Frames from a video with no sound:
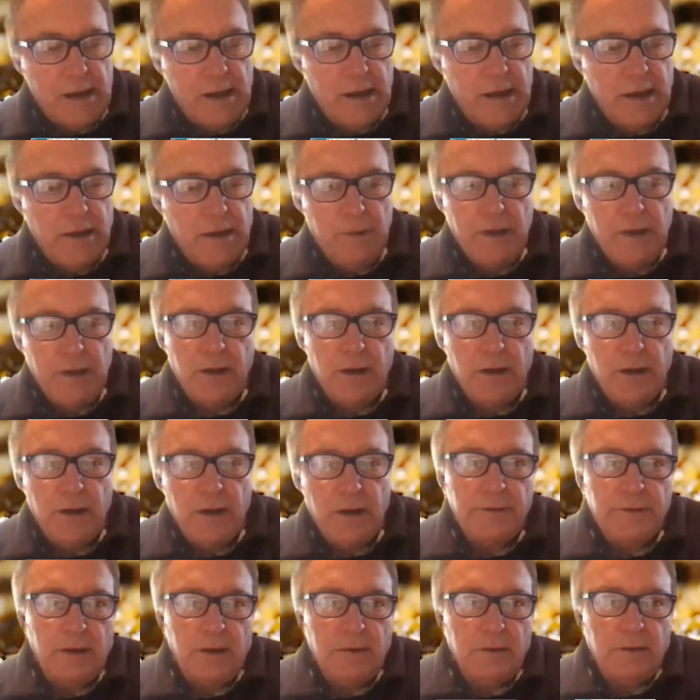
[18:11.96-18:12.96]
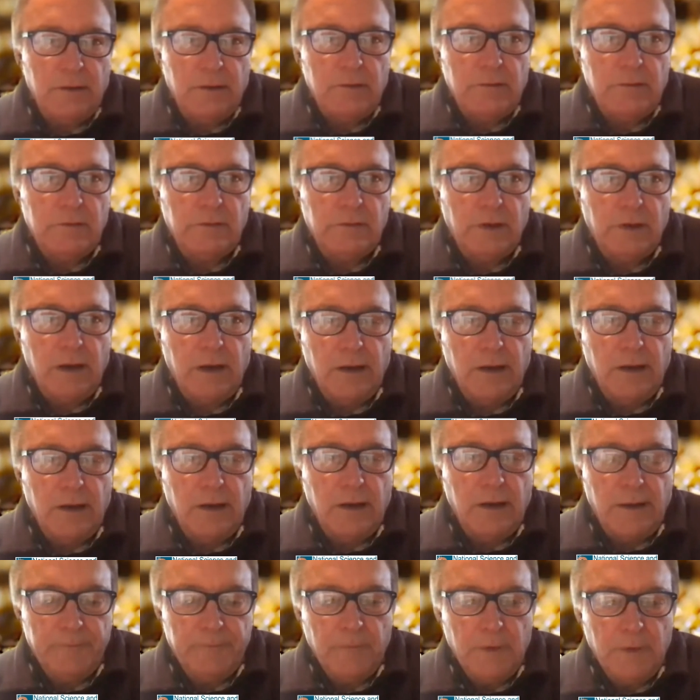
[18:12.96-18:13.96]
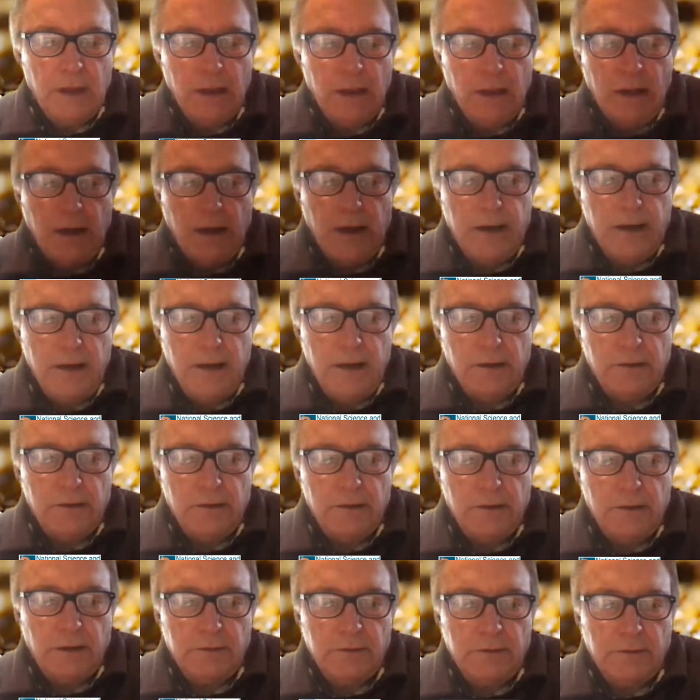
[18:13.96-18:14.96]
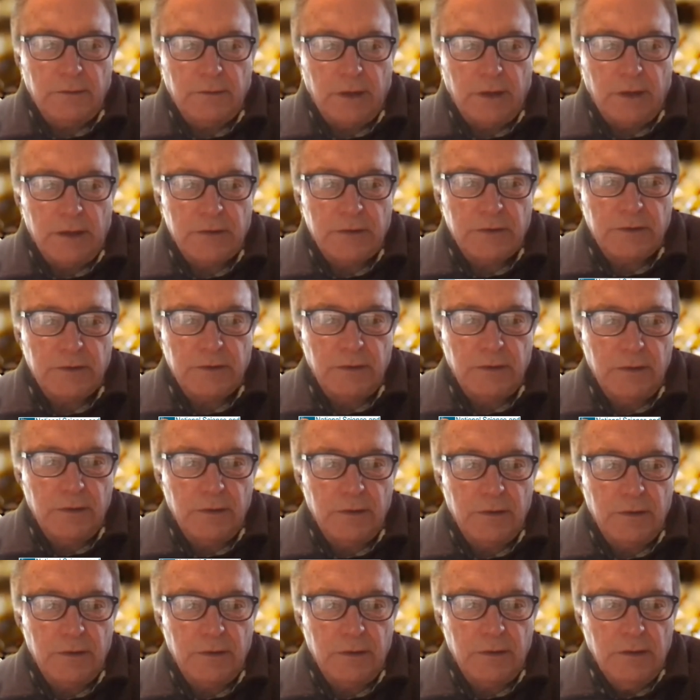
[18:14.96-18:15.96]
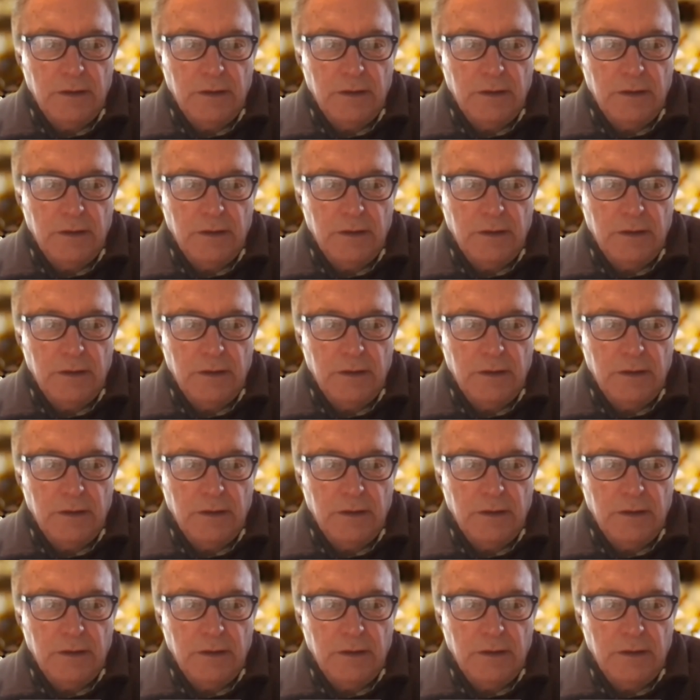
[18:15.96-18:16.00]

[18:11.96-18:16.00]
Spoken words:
I mean, I think that honey adulteration